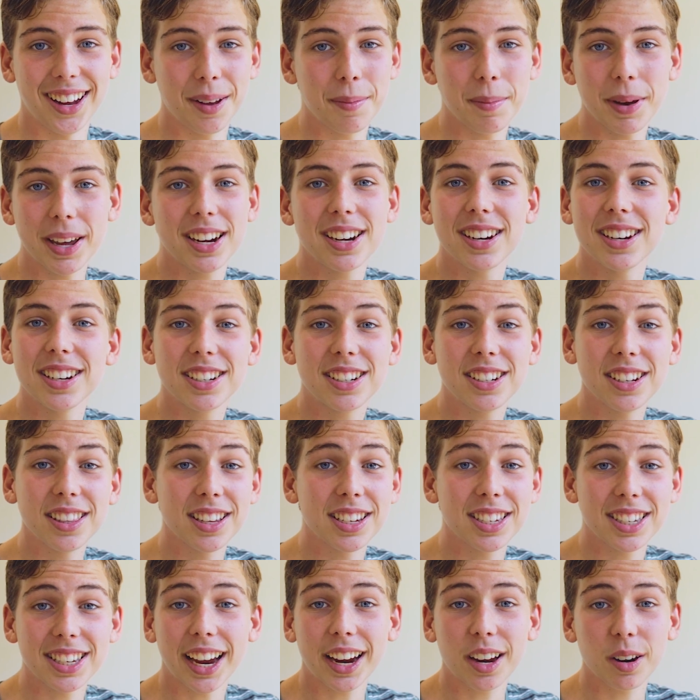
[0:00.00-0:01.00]
I made it into
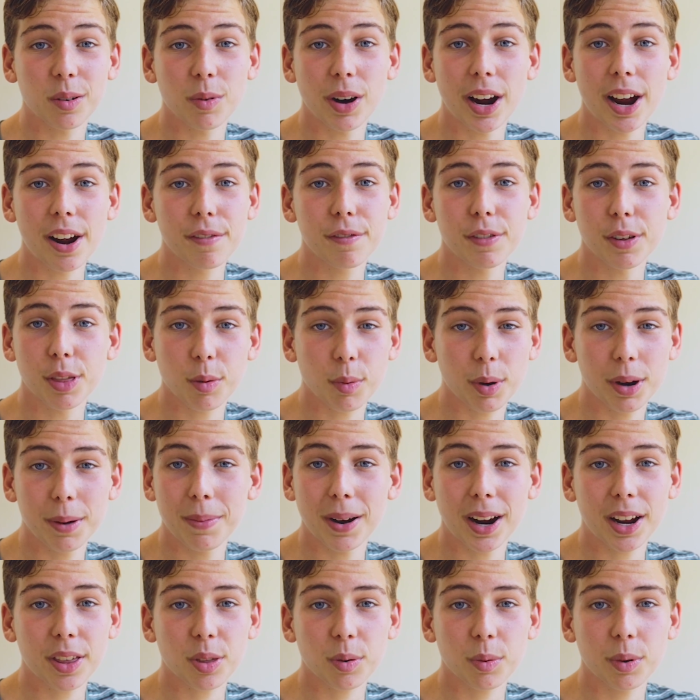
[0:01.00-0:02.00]
the second round for
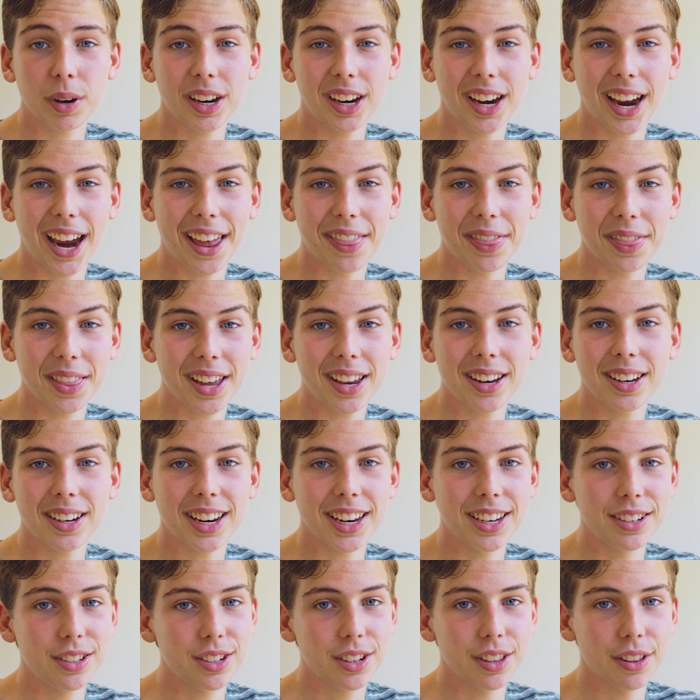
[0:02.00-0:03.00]
3x3 and then
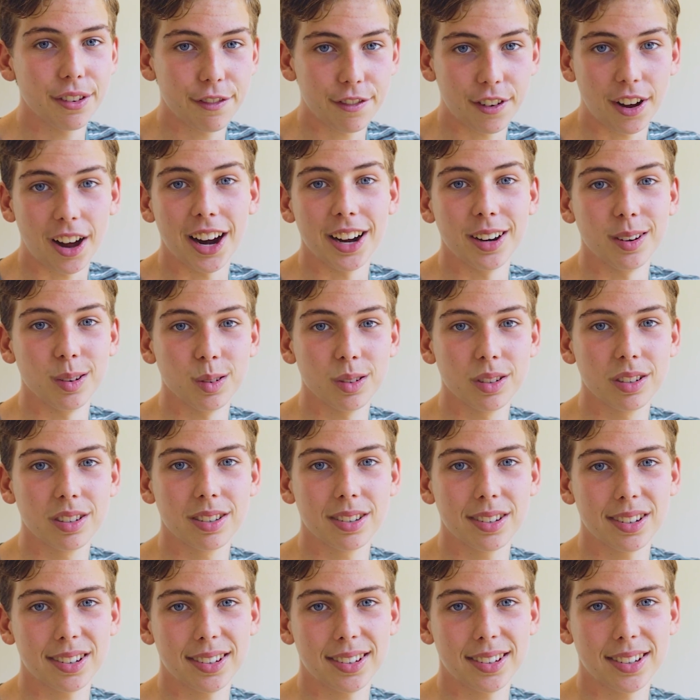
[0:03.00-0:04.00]
into the
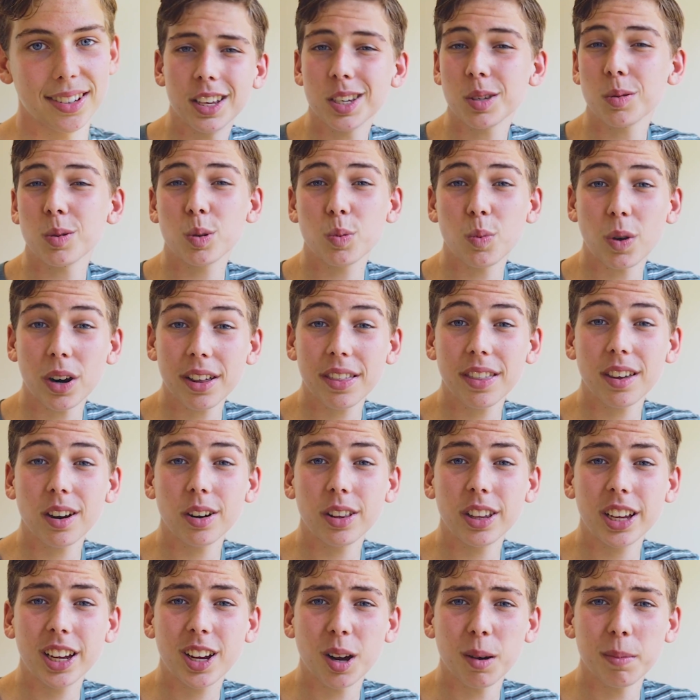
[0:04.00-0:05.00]
finals. This was one of the
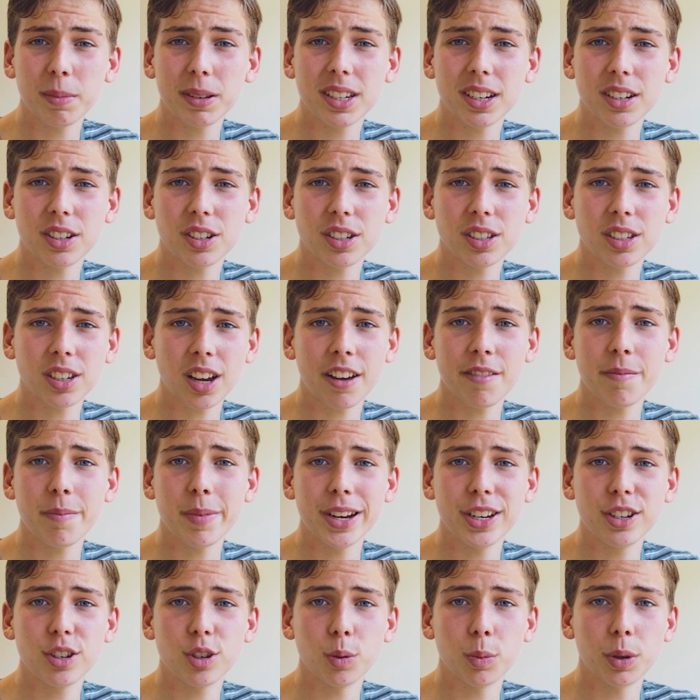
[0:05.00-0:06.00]
only competitions I've
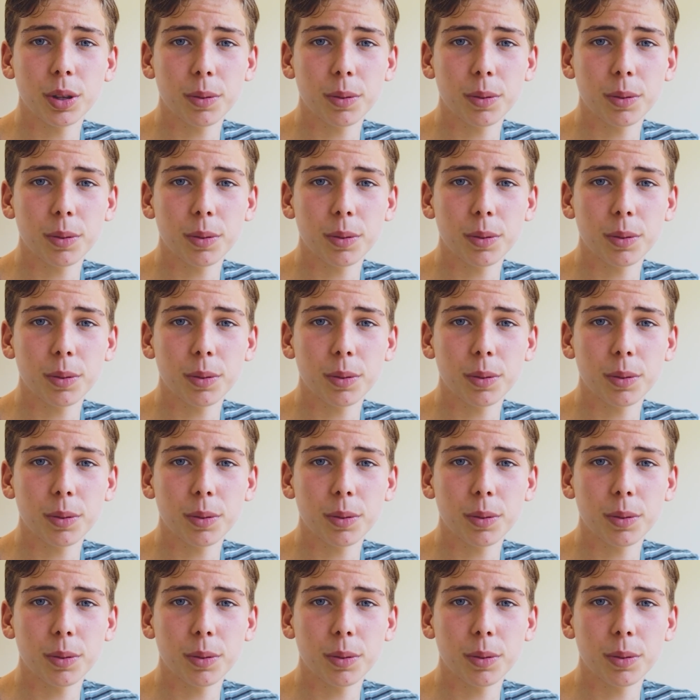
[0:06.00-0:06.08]
been to